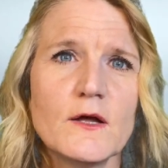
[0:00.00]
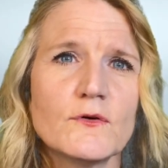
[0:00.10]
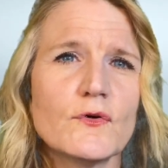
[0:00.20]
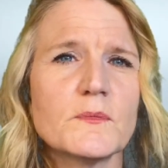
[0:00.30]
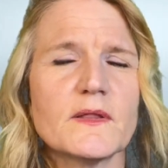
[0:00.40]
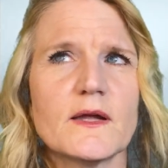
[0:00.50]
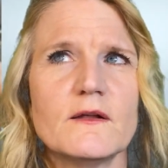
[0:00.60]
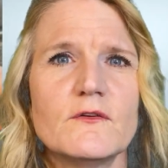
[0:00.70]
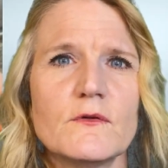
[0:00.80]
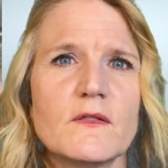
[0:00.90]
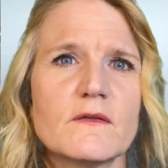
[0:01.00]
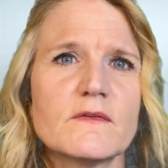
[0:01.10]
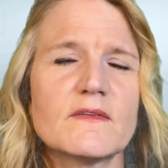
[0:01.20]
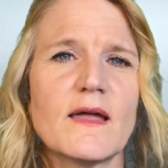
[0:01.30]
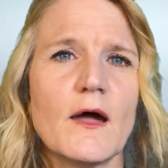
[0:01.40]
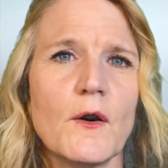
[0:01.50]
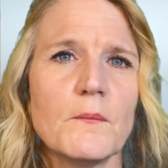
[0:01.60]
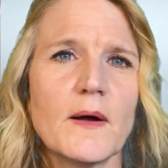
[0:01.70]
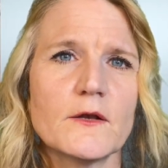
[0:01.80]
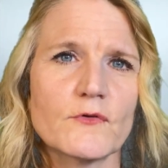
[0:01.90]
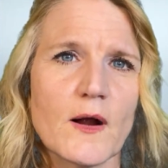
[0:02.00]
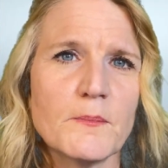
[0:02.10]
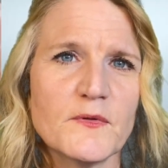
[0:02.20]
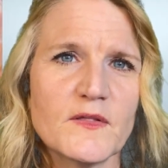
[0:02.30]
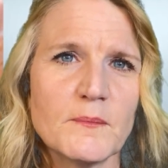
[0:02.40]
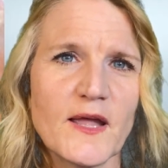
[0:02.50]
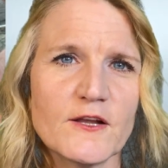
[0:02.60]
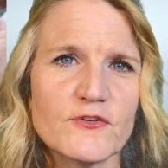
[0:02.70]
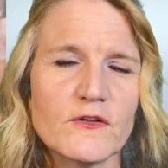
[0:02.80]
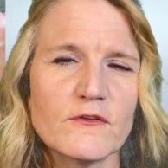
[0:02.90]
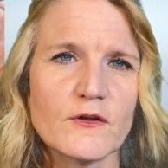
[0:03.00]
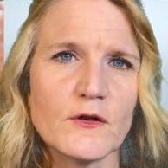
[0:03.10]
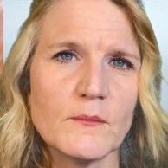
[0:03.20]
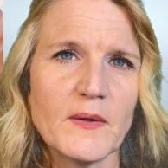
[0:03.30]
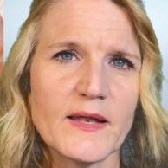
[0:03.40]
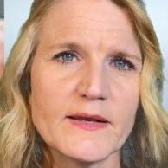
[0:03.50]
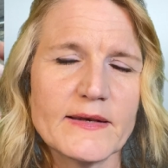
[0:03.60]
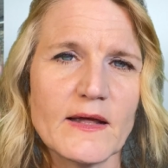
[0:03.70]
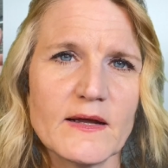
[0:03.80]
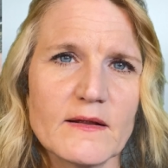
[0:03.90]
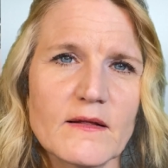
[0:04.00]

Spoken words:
normally I do this to help my neuropathy patients go to bed at night